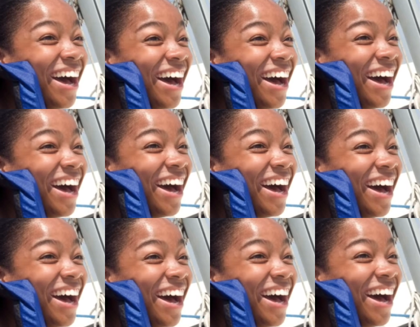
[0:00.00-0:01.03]
um,
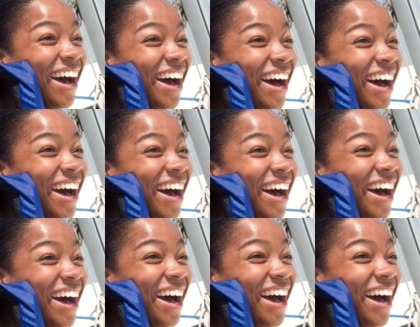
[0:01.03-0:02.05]
we have the
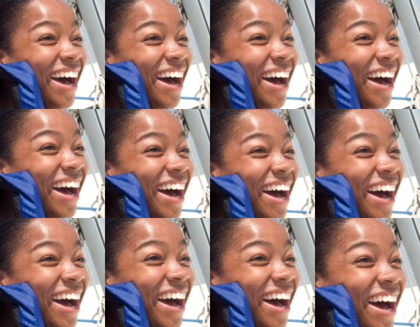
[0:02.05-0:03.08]
enjoyment of our
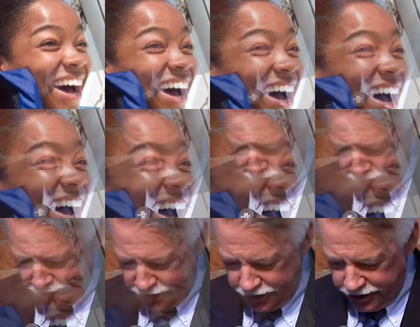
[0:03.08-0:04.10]
parks for future
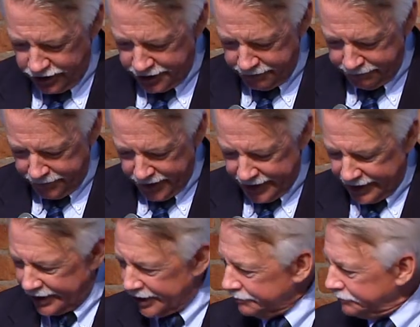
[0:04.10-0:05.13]
generations.
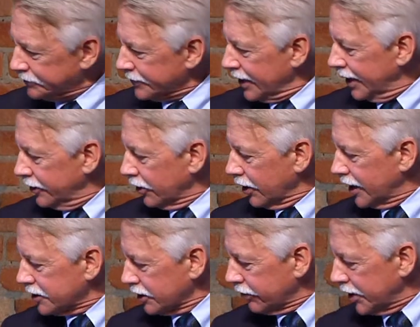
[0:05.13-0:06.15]
Um, and there are
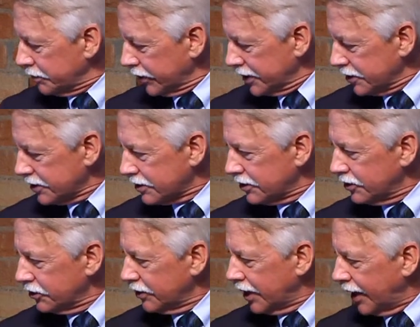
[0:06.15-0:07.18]
lots of great places to
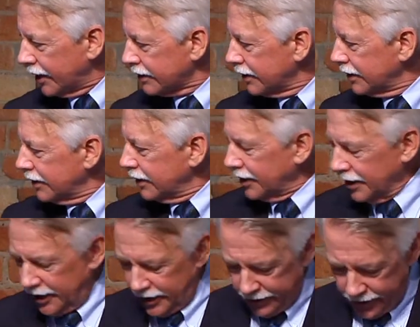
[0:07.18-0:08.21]
do that
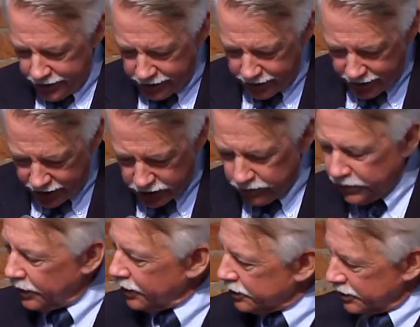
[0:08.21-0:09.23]
uh, in the national
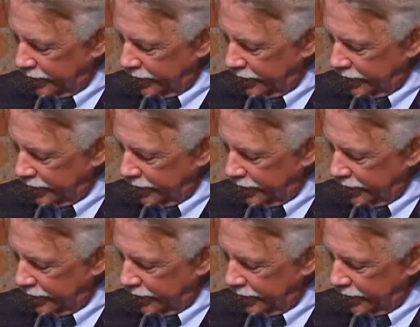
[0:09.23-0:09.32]
parks,